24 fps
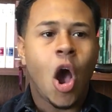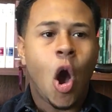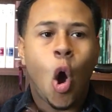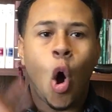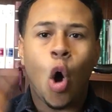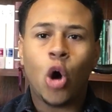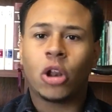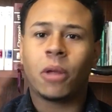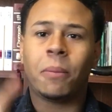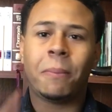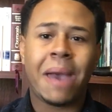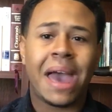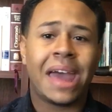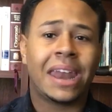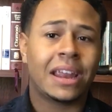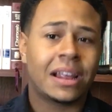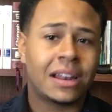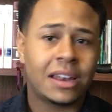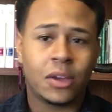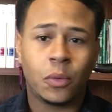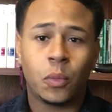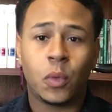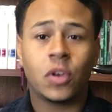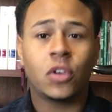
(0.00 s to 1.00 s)

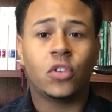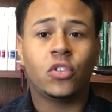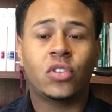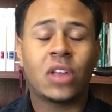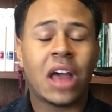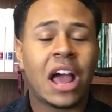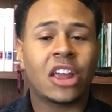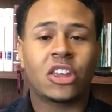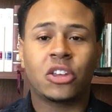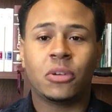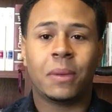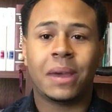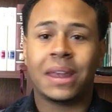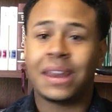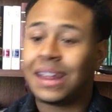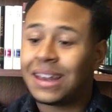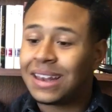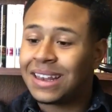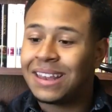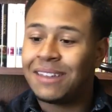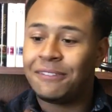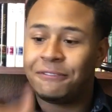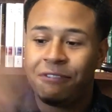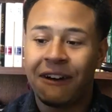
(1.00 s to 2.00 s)
automatically when you document
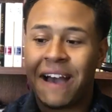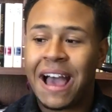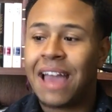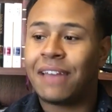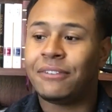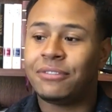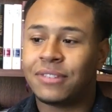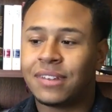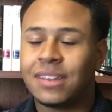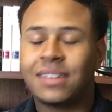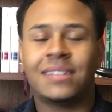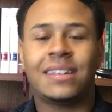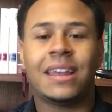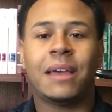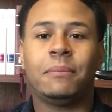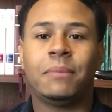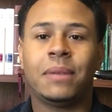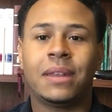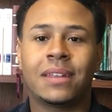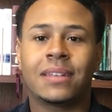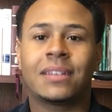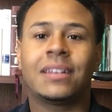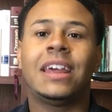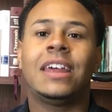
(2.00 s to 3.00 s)
it, 5 to 10
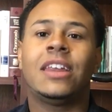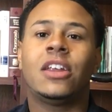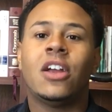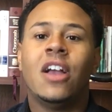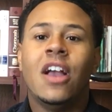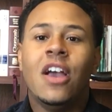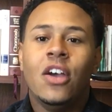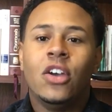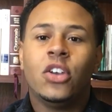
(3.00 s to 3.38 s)
minutes later,